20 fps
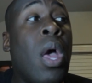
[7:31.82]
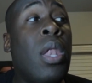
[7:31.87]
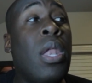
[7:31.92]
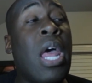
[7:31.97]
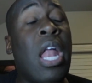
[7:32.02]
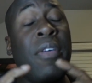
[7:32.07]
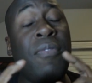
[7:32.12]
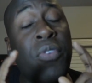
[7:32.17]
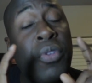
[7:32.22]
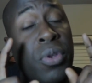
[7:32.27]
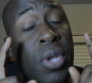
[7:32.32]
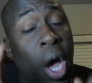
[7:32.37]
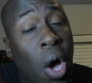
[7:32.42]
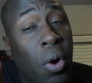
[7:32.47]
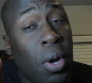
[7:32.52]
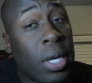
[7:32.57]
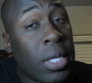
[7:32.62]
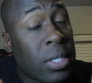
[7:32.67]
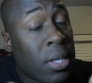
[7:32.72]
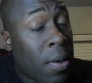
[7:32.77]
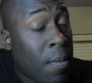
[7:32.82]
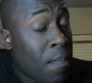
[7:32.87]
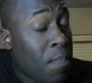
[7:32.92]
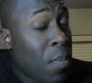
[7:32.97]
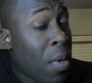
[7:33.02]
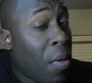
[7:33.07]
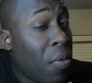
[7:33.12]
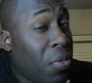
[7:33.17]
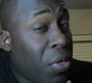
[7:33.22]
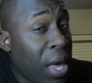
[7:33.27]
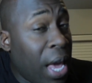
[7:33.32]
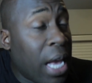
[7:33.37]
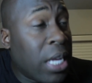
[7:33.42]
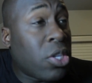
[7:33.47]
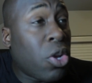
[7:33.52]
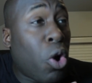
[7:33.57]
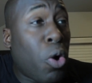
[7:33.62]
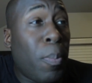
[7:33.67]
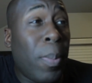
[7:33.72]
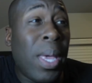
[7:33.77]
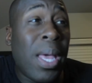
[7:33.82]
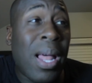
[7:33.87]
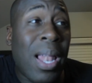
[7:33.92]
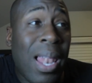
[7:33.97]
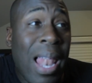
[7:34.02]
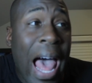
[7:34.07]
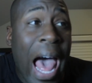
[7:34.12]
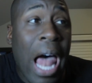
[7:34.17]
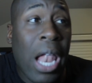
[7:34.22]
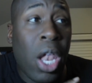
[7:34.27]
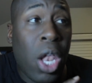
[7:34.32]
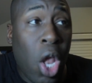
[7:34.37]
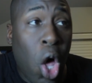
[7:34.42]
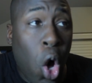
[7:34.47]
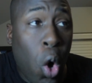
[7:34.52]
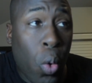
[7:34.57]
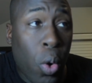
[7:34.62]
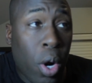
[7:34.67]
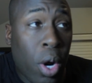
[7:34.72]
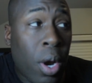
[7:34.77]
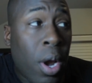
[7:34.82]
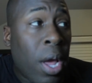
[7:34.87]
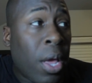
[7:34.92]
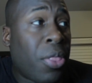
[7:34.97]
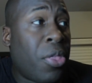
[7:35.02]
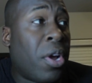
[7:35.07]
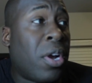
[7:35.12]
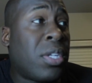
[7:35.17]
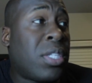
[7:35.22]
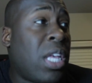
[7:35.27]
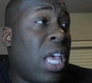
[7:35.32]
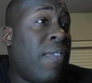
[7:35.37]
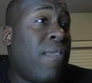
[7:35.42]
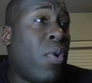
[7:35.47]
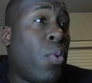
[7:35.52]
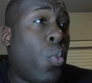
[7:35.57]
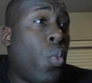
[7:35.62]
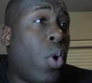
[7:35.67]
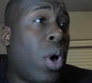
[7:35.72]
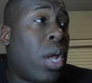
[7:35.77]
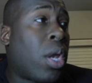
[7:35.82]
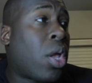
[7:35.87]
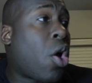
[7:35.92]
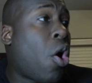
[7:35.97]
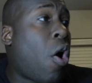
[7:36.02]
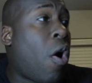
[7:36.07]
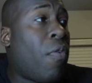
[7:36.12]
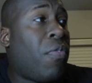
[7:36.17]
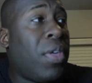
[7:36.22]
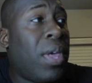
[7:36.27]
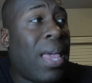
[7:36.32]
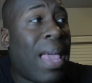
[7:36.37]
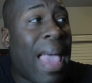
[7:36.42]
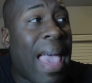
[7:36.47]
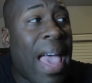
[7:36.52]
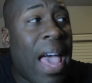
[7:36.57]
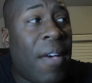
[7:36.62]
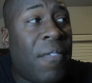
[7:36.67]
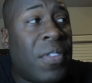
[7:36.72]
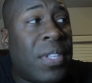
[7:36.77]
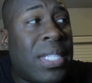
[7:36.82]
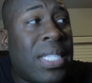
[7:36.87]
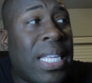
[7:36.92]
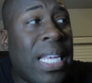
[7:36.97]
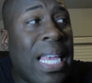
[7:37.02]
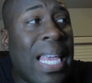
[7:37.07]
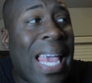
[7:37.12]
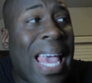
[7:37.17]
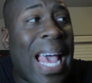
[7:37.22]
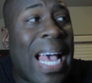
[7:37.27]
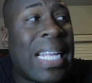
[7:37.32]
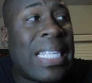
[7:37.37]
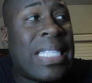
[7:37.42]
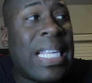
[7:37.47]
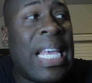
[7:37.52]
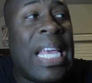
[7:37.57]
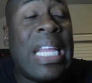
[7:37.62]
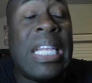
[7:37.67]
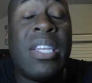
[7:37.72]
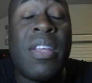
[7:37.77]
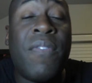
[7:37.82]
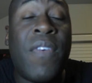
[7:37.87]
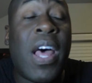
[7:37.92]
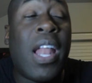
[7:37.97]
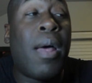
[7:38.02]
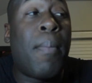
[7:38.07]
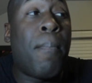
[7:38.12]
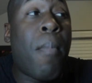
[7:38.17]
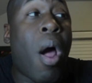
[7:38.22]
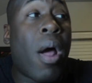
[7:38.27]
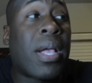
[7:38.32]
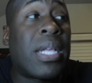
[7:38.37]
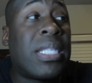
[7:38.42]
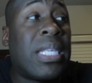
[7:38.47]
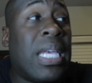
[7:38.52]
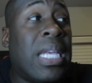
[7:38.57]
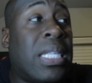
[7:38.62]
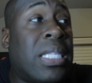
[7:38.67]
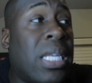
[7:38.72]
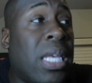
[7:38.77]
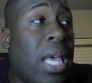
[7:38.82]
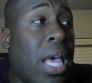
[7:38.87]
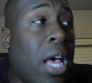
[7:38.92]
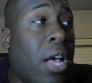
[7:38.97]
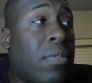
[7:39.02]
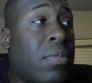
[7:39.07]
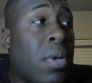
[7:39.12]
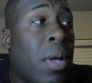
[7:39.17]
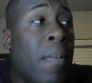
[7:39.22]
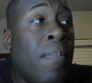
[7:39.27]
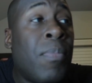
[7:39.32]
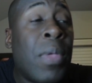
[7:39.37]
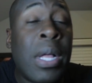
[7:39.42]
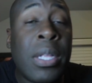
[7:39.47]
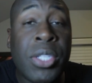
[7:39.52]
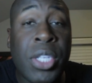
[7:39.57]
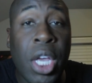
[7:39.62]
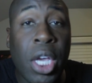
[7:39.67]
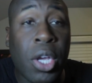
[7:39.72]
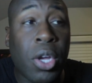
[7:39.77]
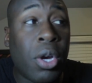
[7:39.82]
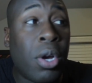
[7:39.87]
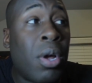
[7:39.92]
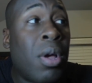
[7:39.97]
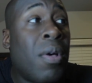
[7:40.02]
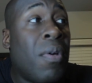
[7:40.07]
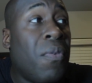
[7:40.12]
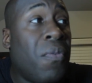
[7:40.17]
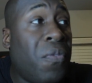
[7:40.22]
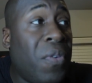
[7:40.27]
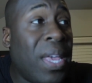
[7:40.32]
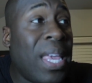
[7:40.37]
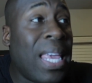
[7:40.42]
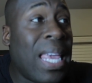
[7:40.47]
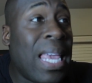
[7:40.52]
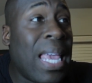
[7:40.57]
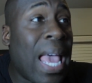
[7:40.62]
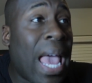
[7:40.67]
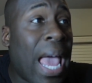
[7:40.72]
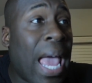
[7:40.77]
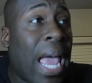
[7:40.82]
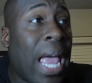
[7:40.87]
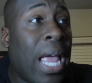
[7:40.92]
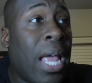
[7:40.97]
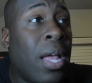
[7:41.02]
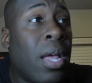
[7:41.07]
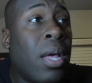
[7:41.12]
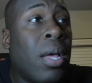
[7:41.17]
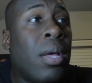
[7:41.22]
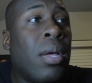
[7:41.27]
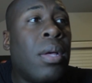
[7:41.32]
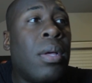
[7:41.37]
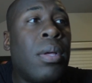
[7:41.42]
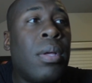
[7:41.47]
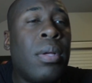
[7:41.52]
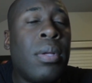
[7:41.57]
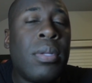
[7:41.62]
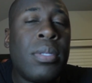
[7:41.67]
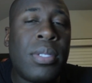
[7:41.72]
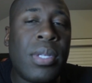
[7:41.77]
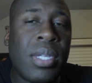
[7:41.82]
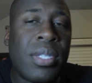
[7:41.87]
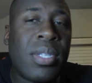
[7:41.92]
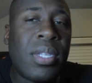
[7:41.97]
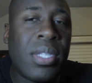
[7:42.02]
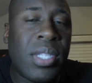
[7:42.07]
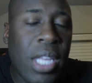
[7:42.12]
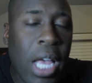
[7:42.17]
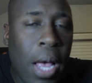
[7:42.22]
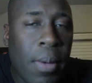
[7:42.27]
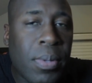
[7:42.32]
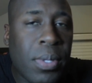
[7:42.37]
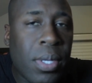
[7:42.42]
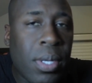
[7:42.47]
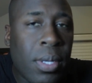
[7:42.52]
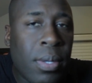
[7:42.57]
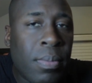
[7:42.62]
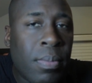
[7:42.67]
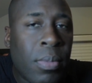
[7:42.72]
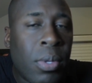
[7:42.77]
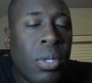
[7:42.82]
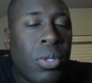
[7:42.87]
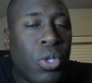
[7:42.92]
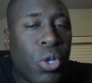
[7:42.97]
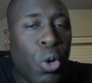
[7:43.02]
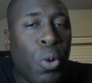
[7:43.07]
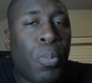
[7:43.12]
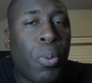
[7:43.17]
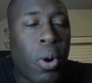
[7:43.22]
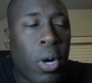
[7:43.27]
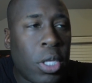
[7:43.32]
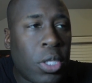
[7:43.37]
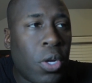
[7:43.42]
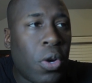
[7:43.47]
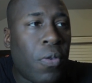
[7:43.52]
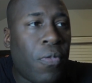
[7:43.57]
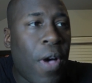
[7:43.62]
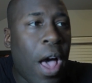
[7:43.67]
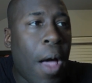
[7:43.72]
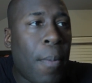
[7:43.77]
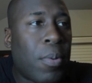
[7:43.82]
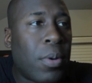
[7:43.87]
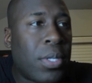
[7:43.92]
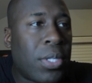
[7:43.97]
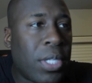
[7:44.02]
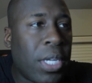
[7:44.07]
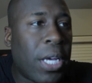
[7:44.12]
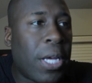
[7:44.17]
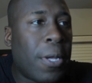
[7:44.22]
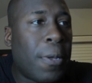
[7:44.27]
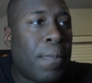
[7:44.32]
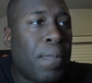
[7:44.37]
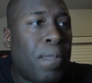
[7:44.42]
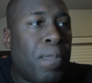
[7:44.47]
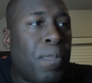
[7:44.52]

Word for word: Now, if you notice, these are going to be a lot lower. There's even one called the FTSE Developed Markets ETFs, ticker VEA, since inception, 2.05%.